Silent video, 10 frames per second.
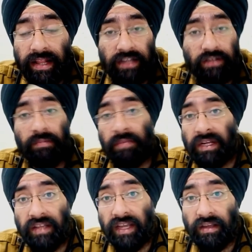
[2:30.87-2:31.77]
That's a
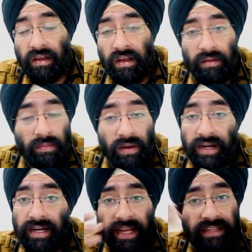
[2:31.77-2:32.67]
big thing.
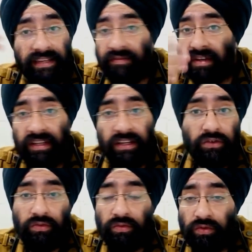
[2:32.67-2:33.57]
Blood takes everything
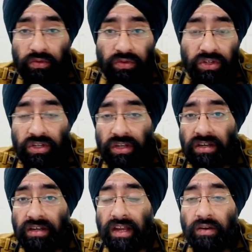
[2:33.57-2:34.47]
to
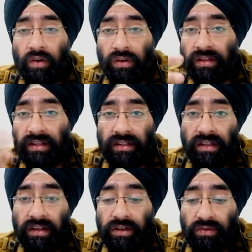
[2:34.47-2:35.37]
nutrition, and all
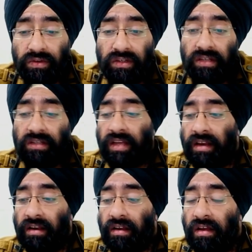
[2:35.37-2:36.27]
the nutritious
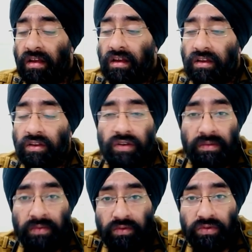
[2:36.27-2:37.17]
and
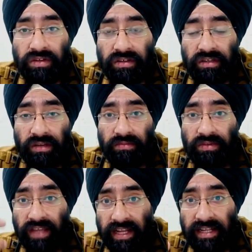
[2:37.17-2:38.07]
immune system
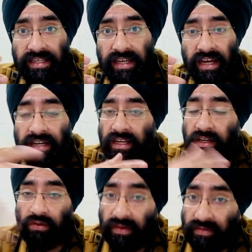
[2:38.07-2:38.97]
cells are
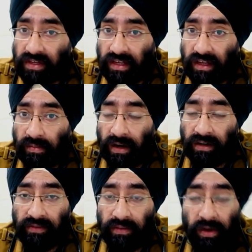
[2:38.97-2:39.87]
taken to every single
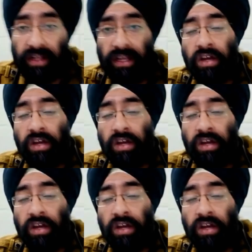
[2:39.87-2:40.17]
part of the body.